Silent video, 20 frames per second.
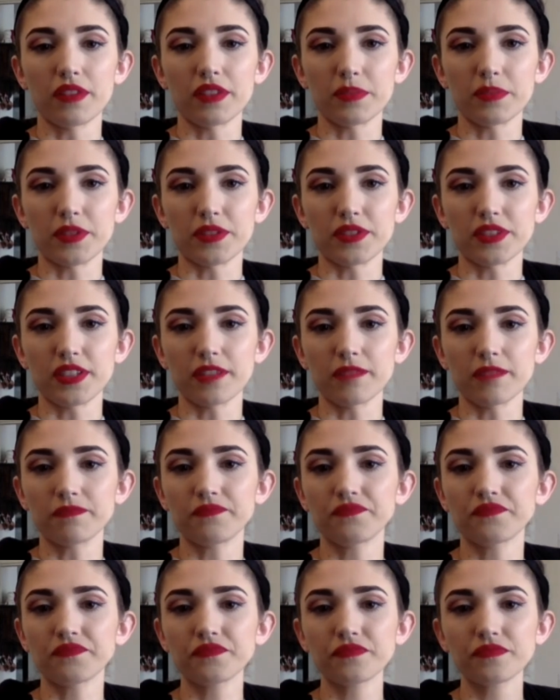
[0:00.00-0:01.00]
of this person.
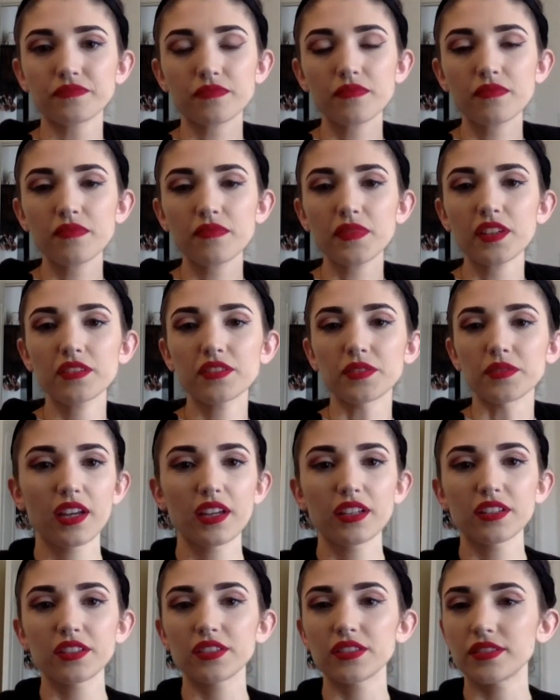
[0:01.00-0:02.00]

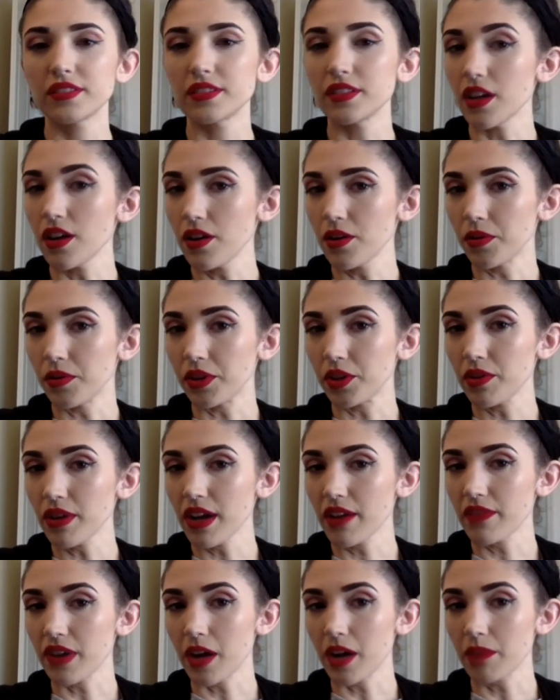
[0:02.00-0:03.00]
So you
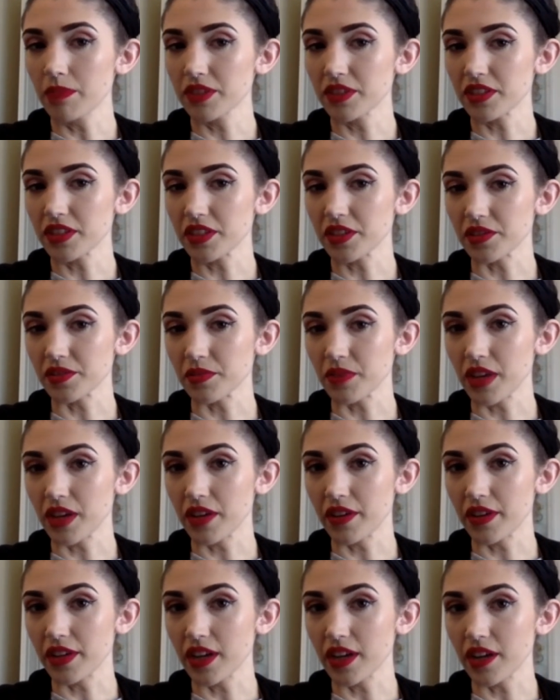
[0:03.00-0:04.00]
have options here as
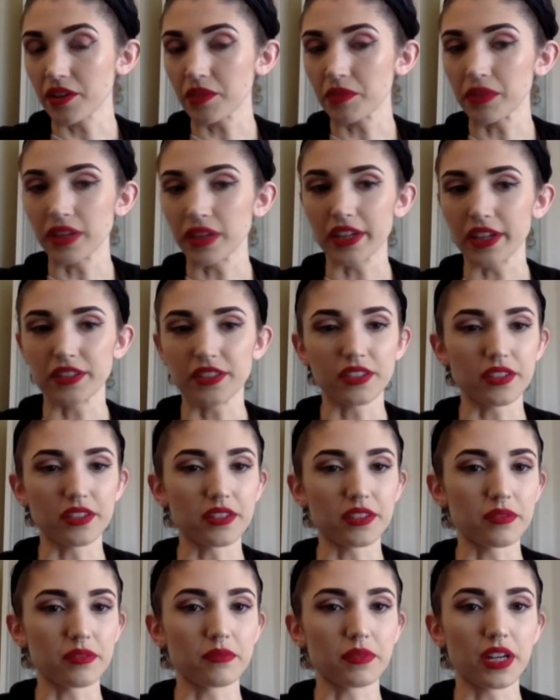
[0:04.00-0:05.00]
well on how you would like
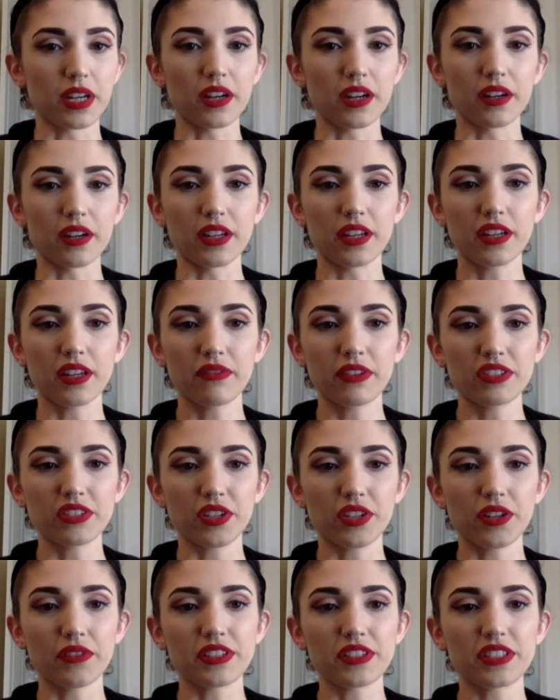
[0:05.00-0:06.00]
to give
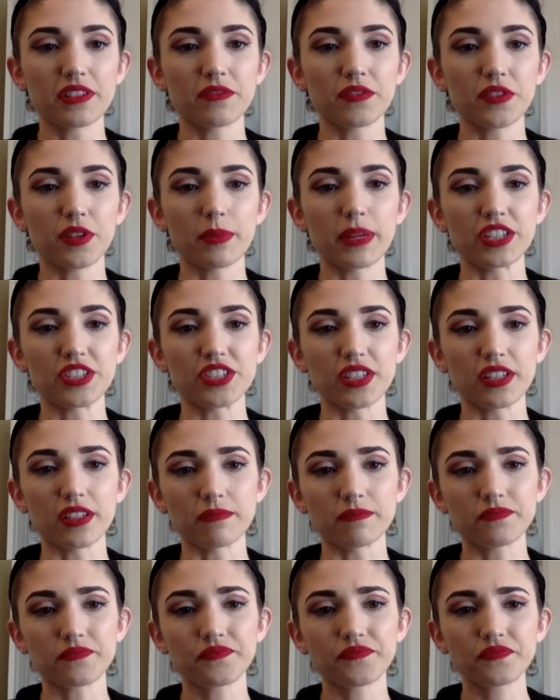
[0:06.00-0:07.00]
us all of this
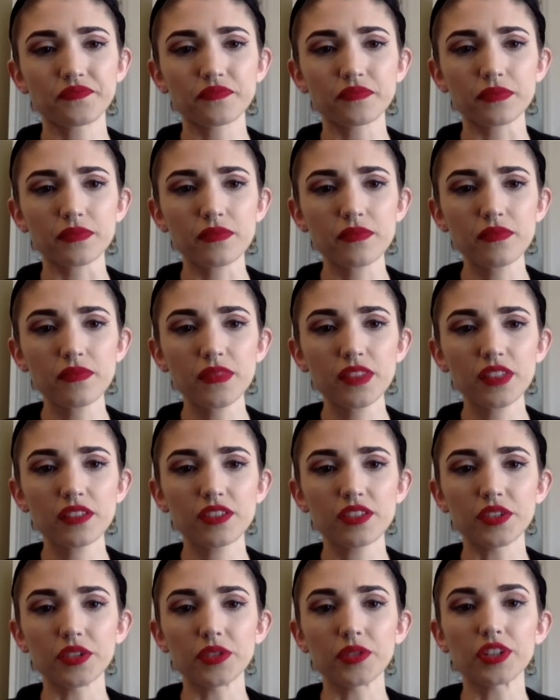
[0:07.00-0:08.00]
information.
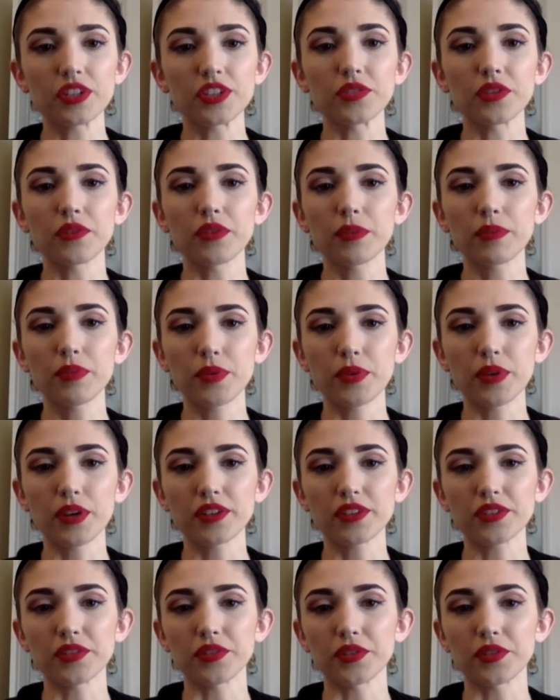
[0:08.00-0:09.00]
So you could do a
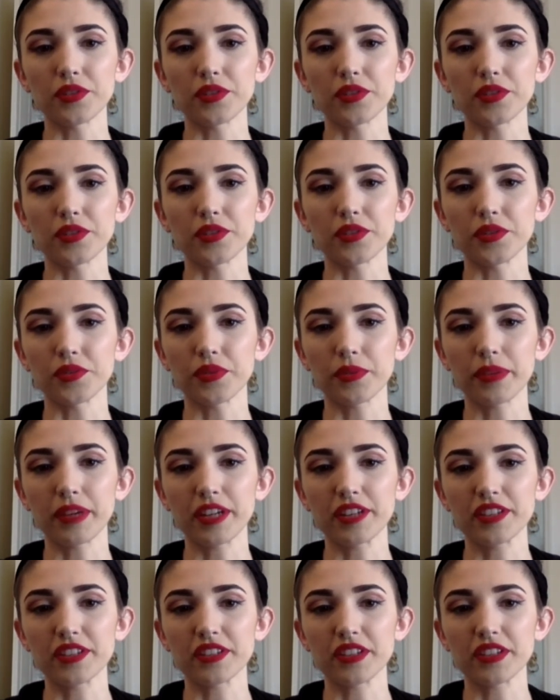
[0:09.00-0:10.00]
report 2 to 3
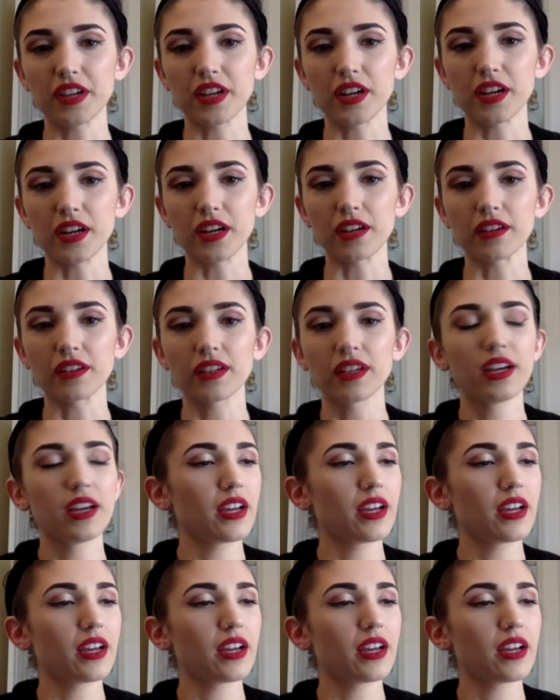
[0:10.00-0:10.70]
pages long.